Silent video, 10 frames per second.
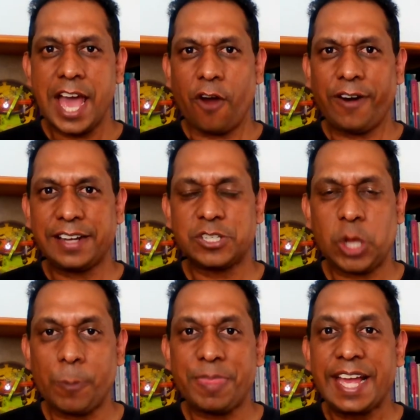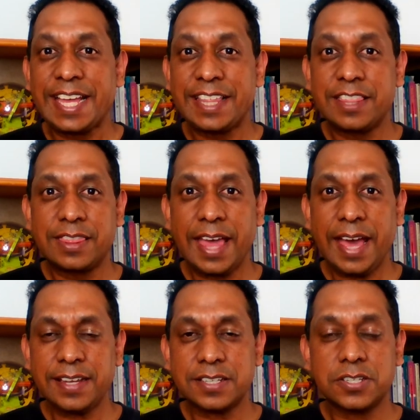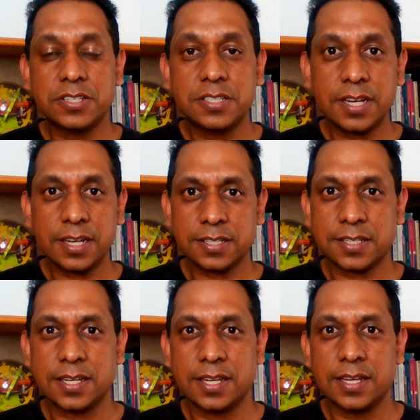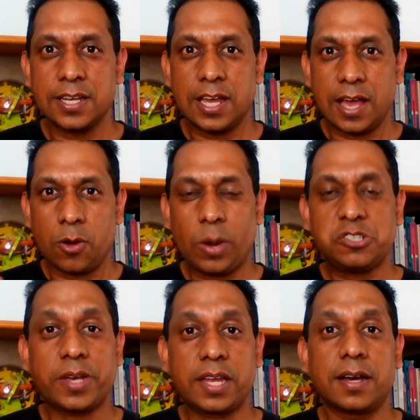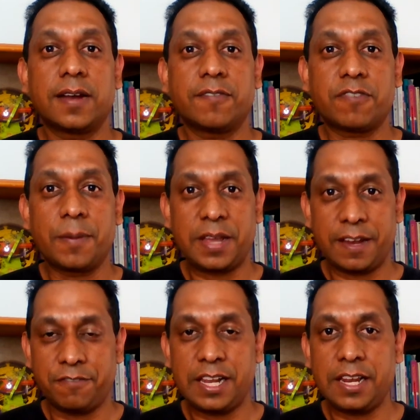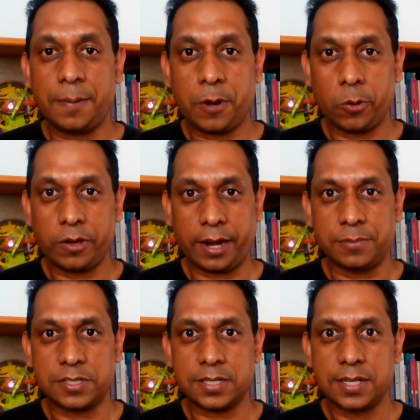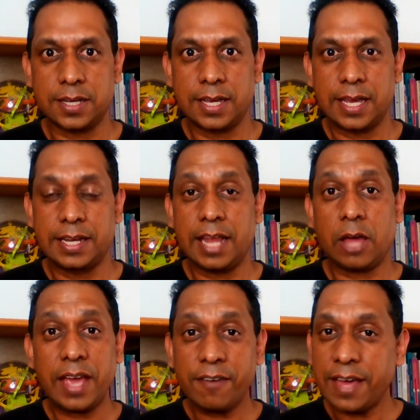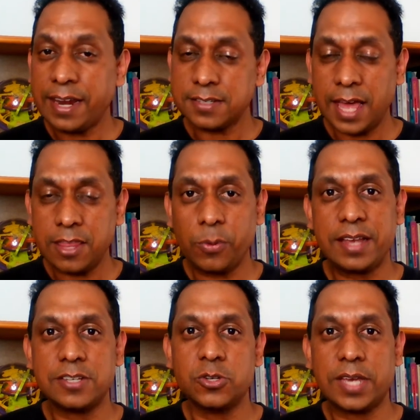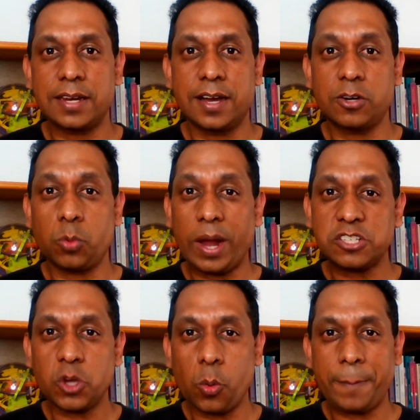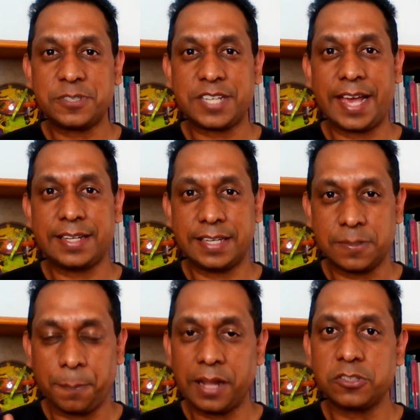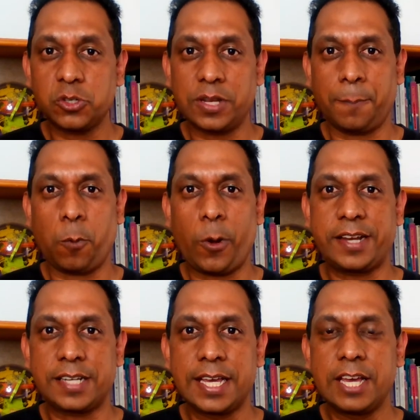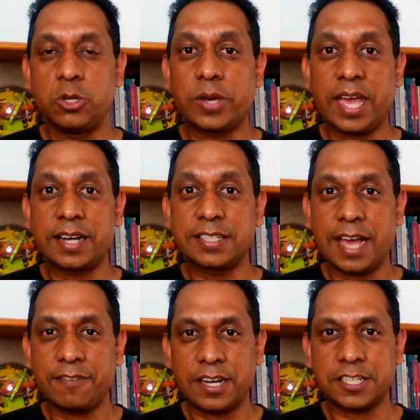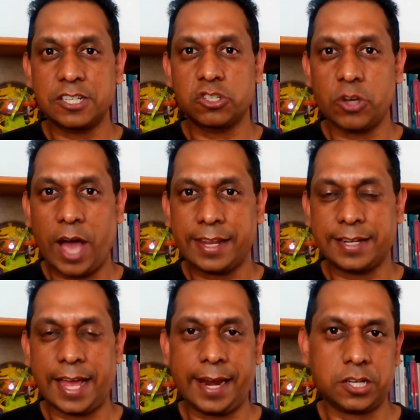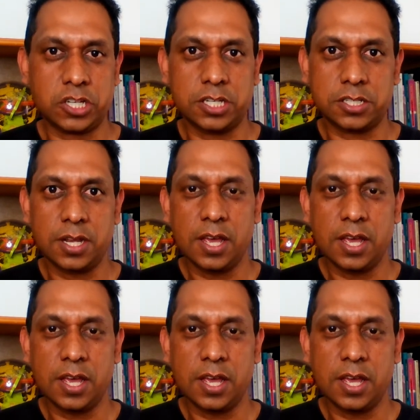All right, so that is just what you can earn from an affiliate programs. Now there are various other ways you can earn. Once your website is built to that point, you can divert into other directions.